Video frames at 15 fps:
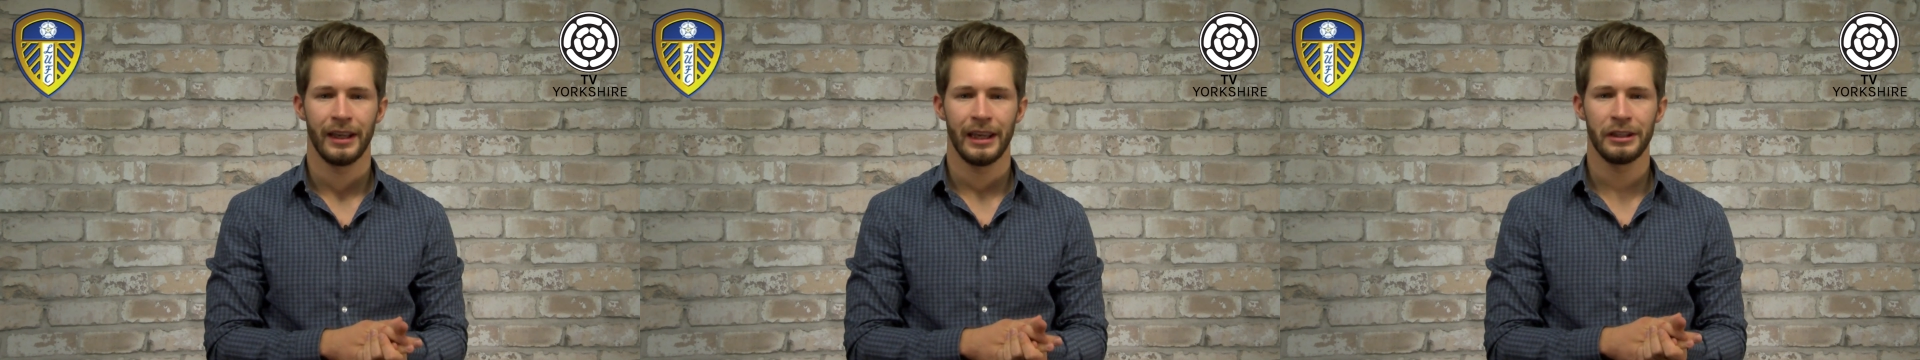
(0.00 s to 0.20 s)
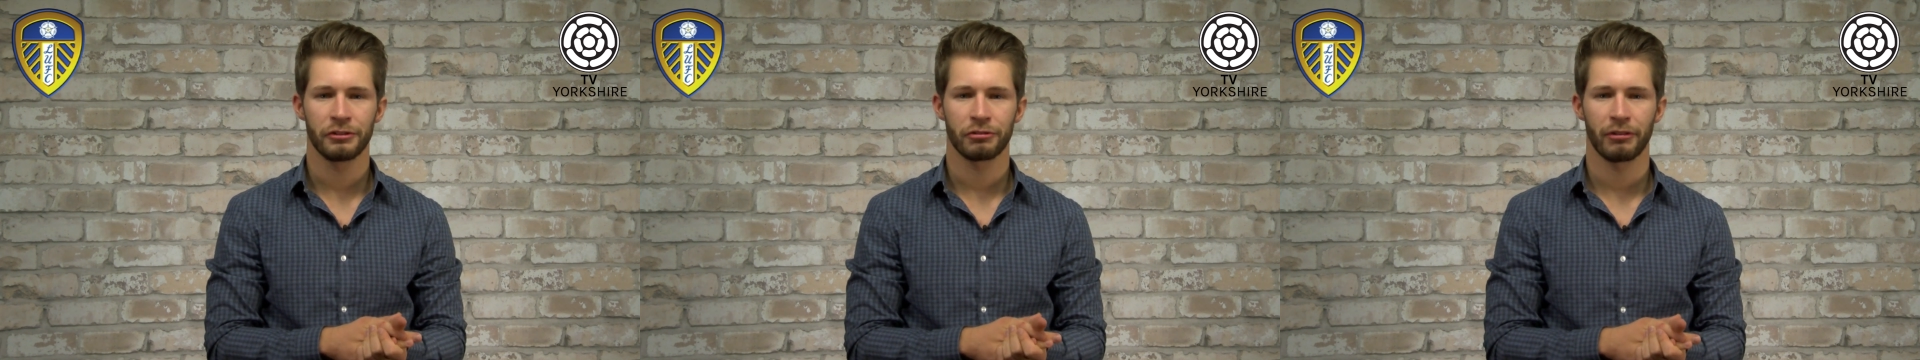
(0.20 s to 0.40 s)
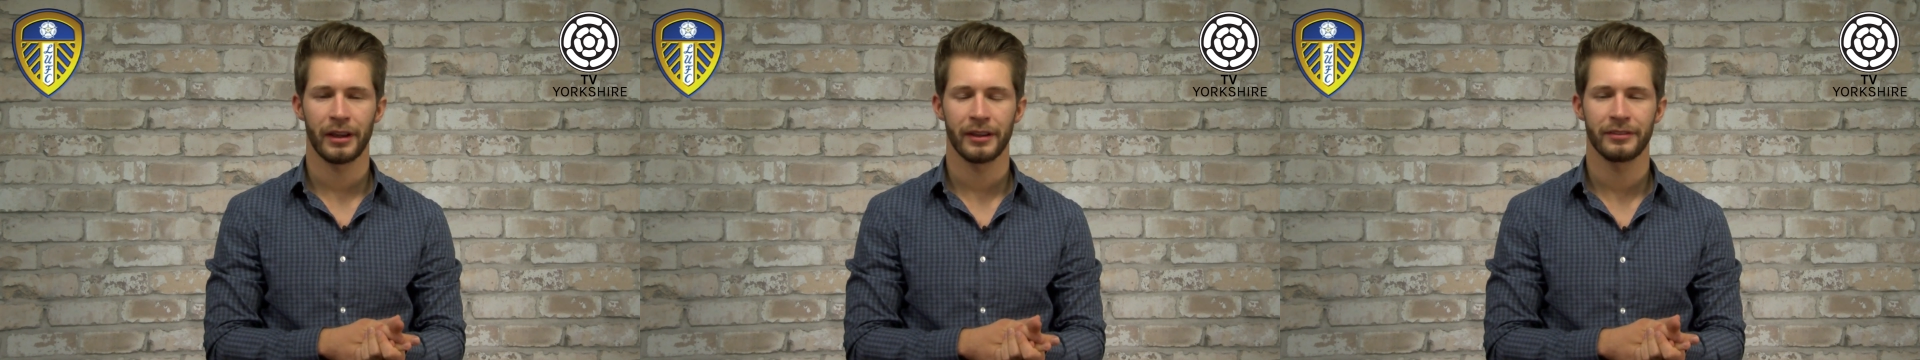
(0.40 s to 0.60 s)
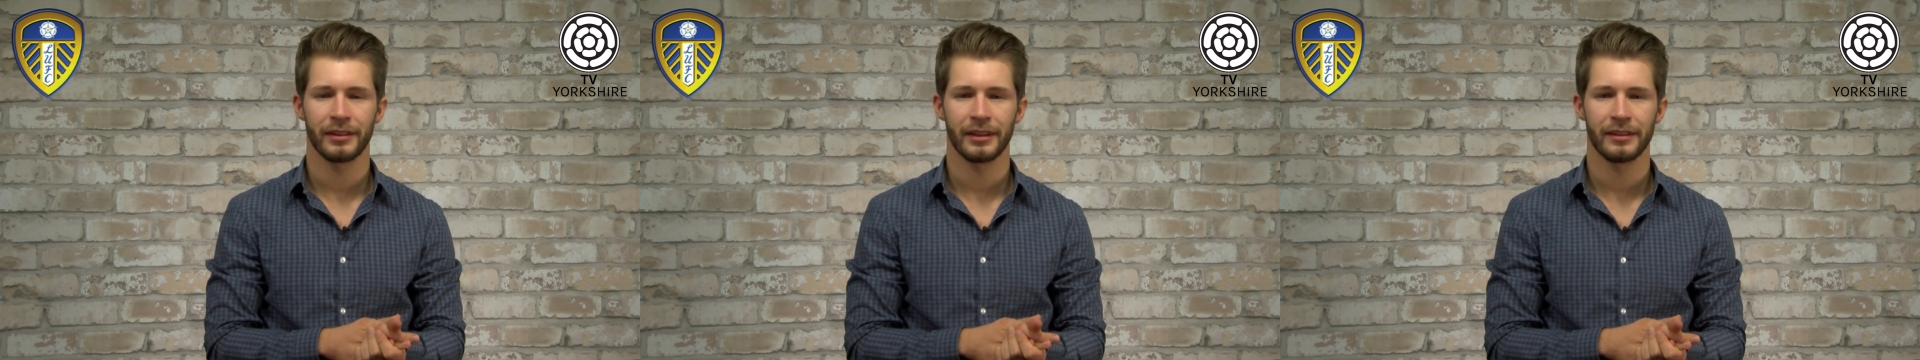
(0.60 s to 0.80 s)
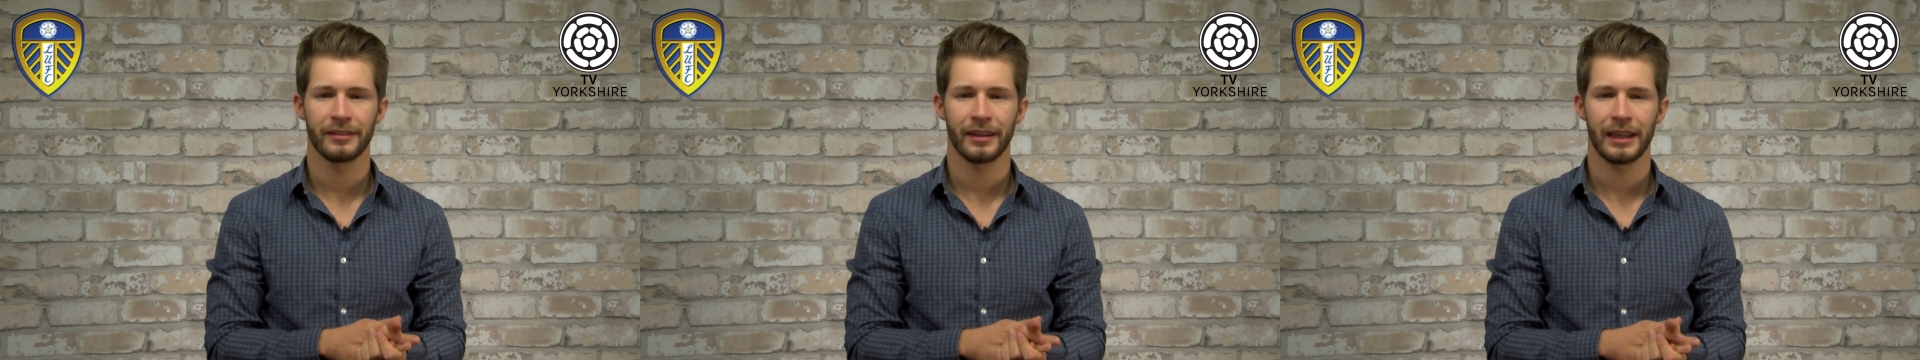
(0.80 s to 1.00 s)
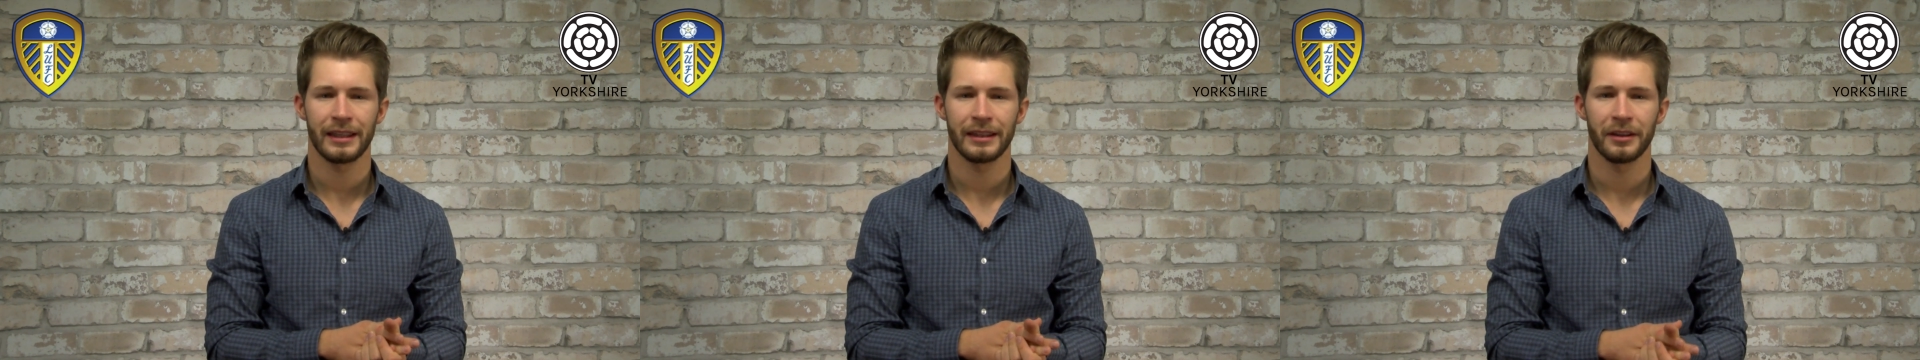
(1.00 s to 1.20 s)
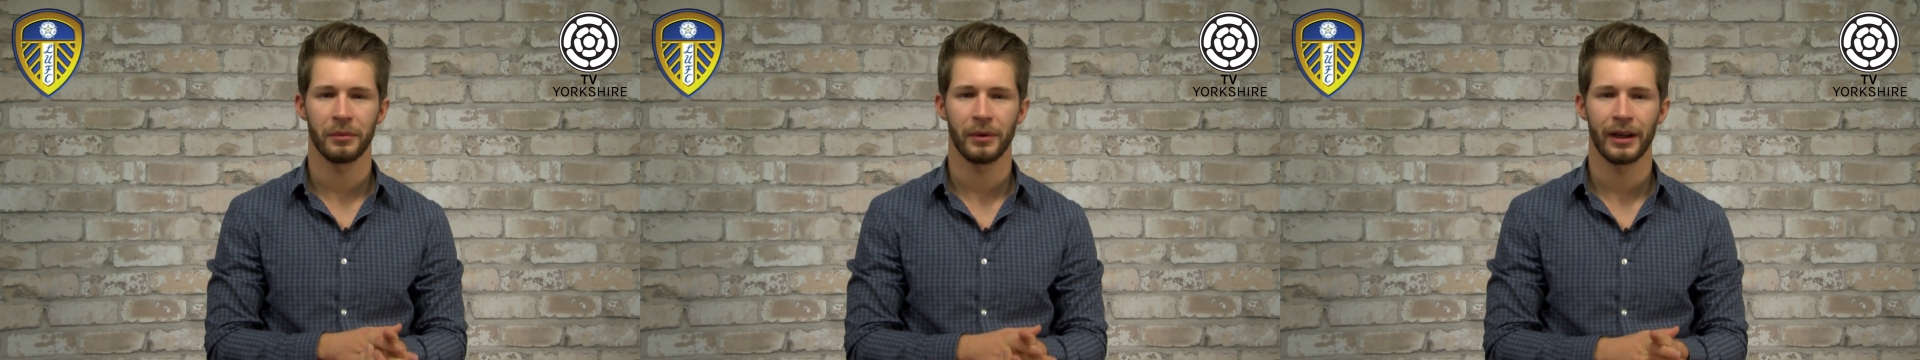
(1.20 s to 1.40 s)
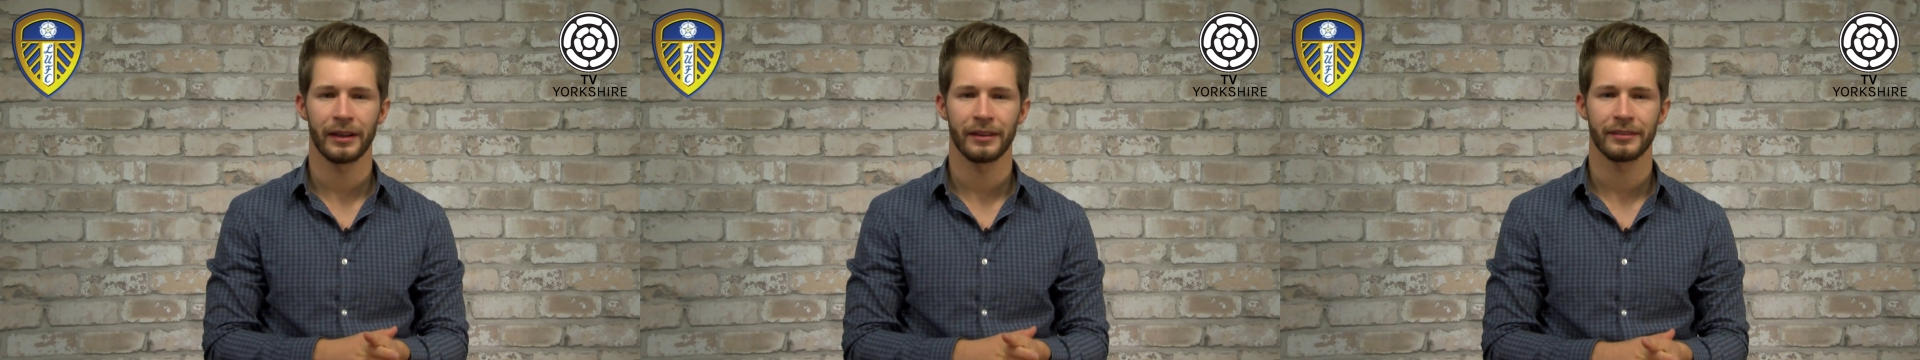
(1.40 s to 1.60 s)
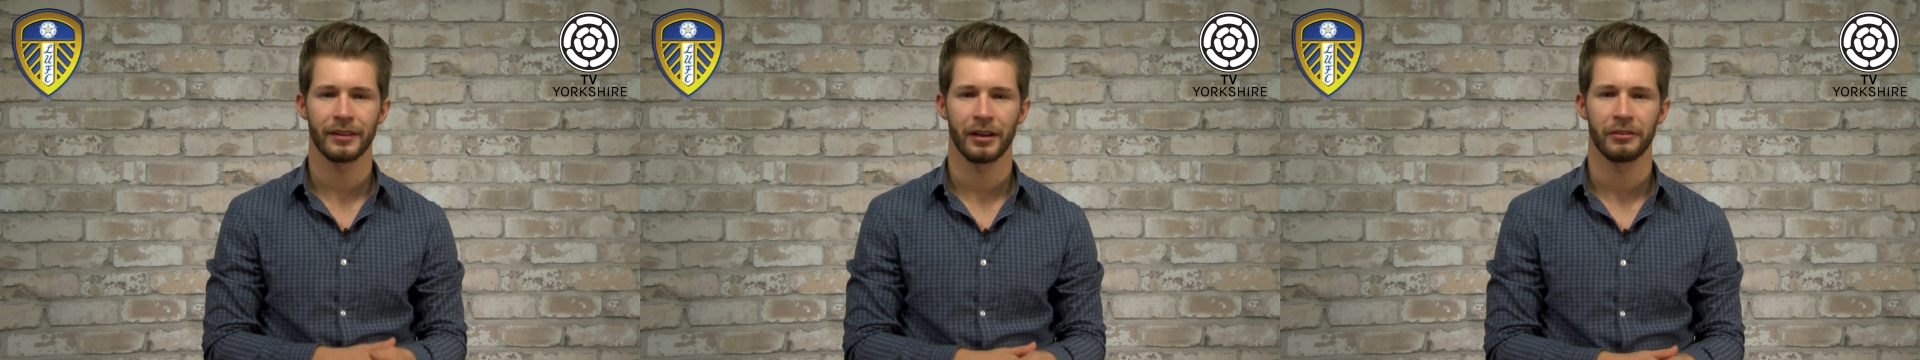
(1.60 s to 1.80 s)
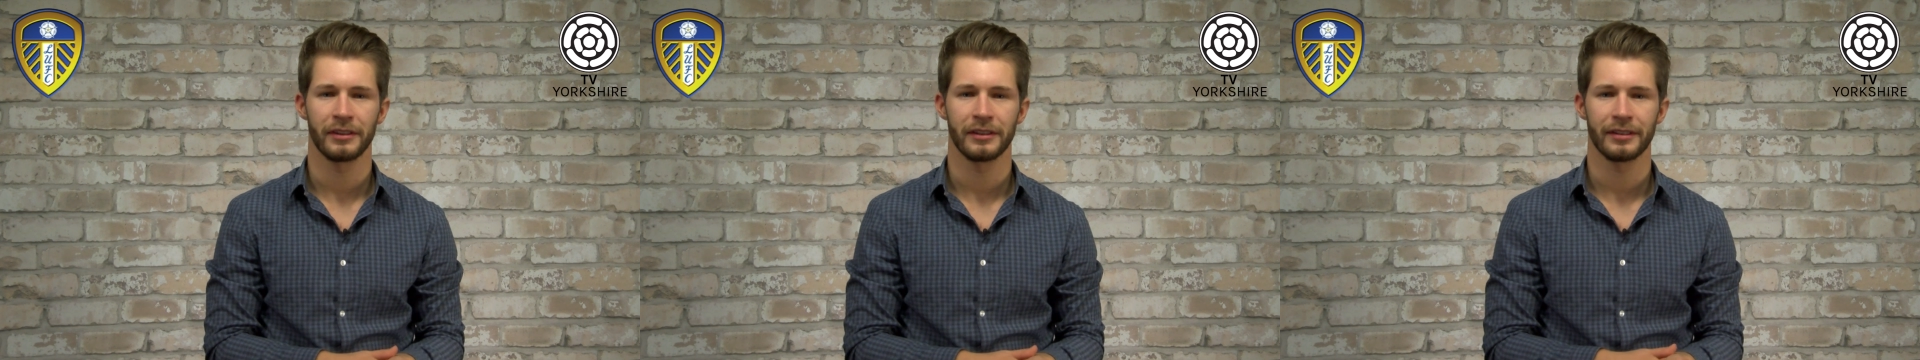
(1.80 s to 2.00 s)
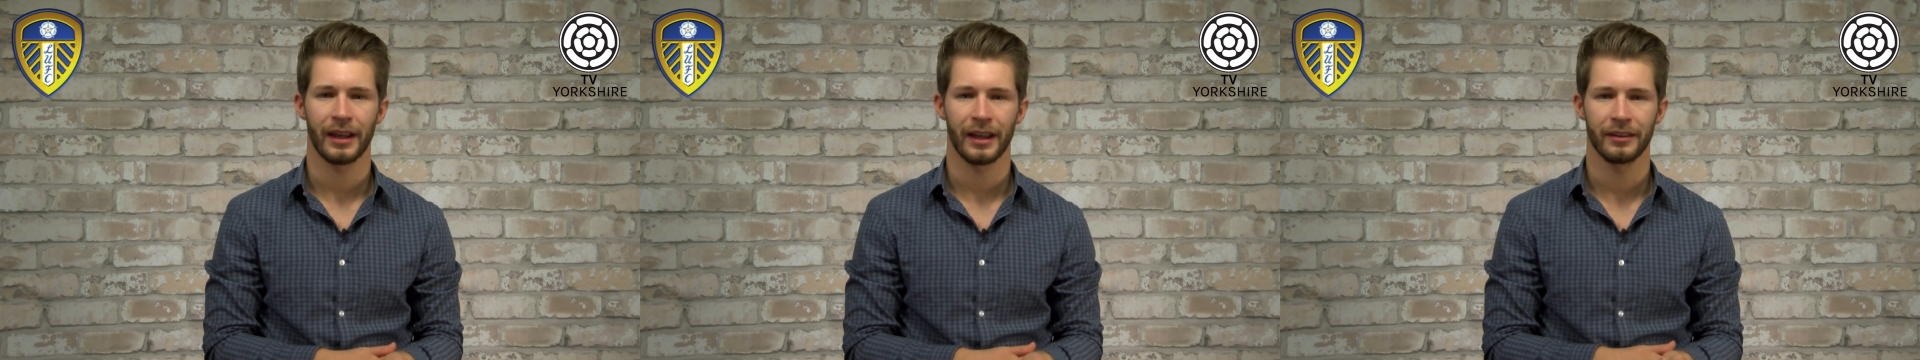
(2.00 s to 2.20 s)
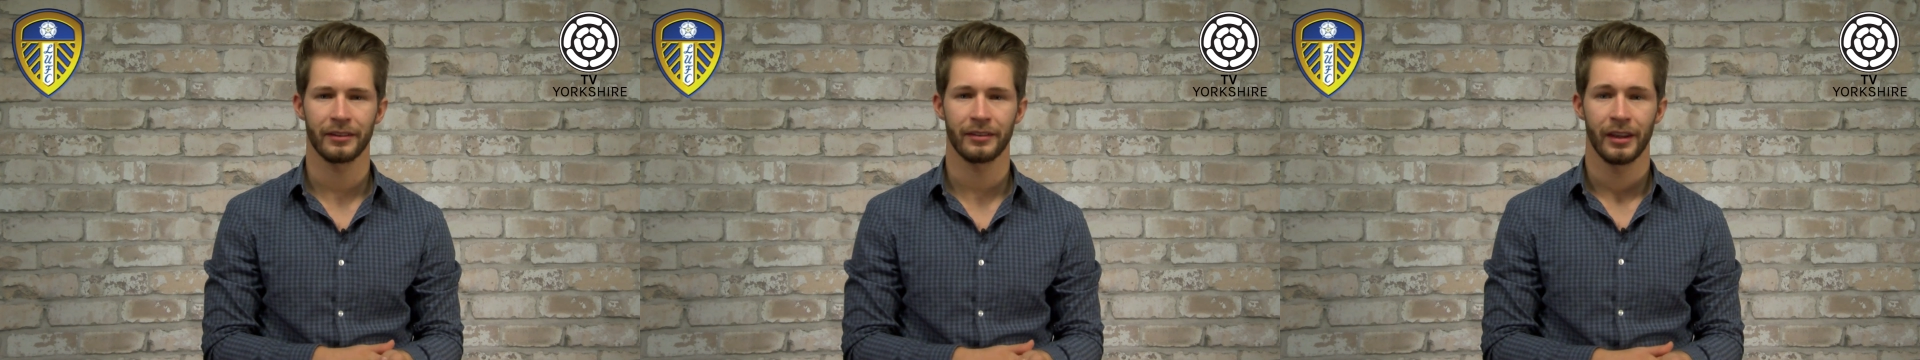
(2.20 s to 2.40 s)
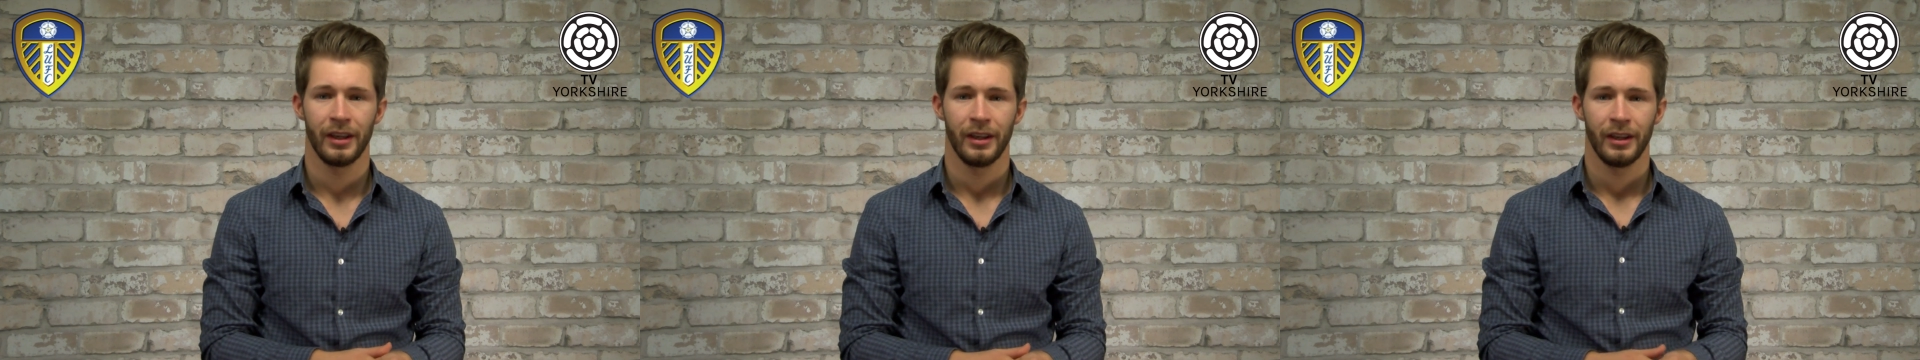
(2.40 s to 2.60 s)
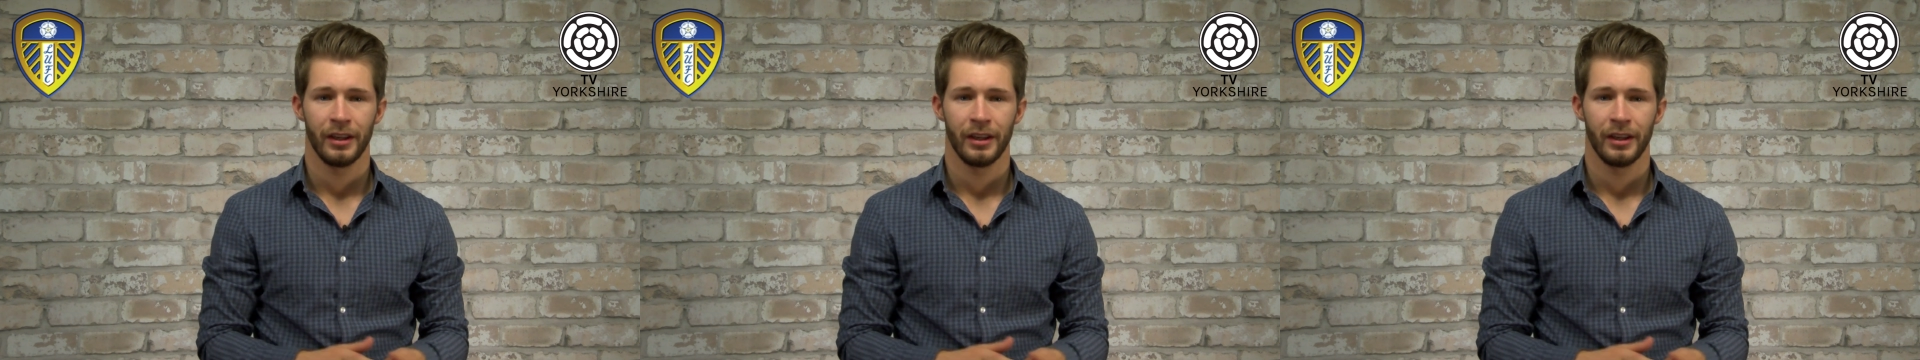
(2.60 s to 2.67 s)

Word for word: interested in taking the Whites off his hands,